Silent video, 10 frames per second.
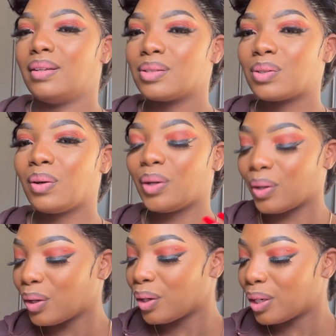So
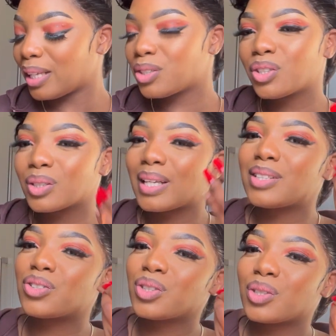
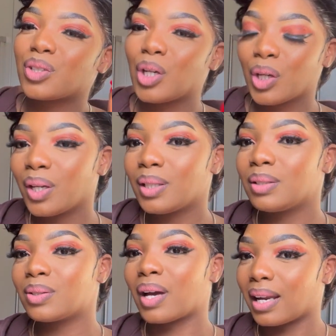let's just
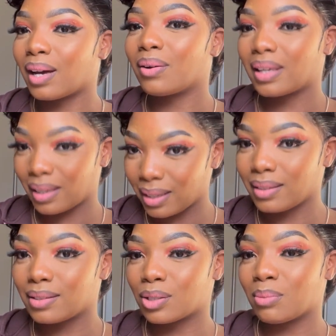learn to allow
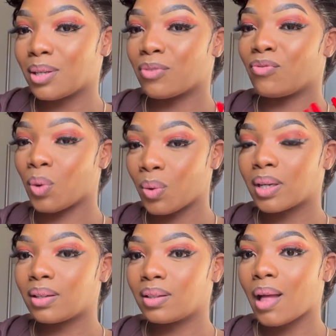kids to be
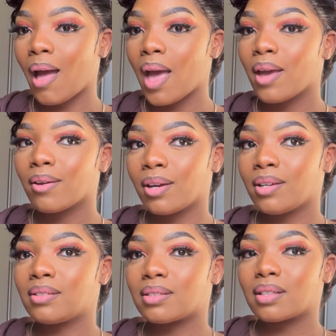vocal,
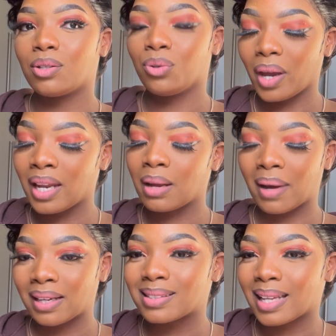because you end up
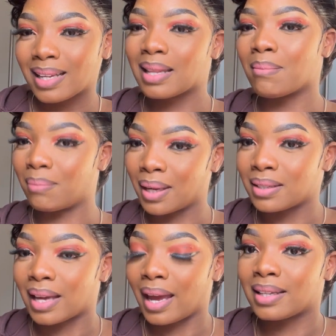understanding them
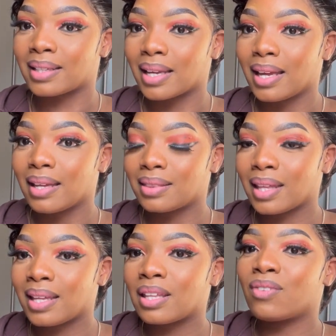better, and
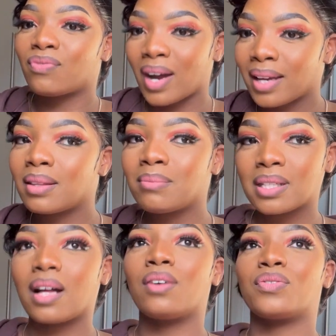they find
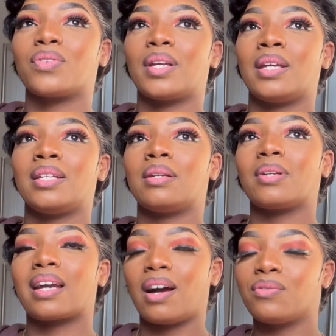themselves in
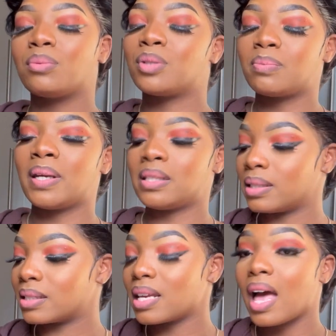comfortable
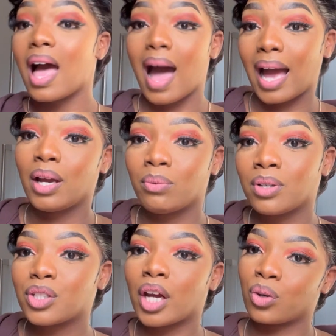spaces. I
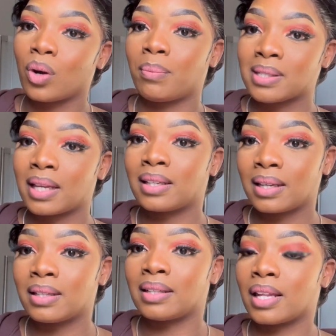wish I grew up as that
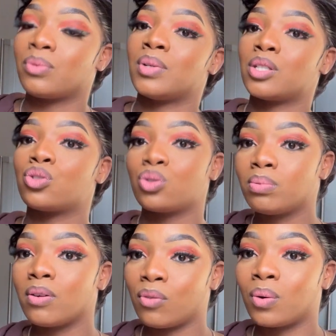kid that was
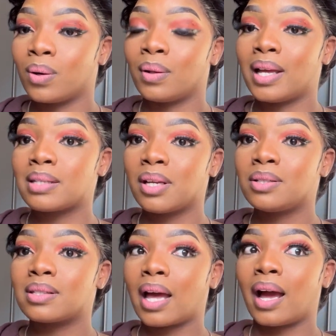super vocal. As much
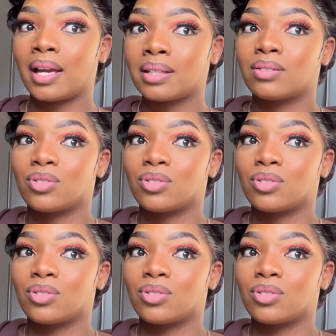as I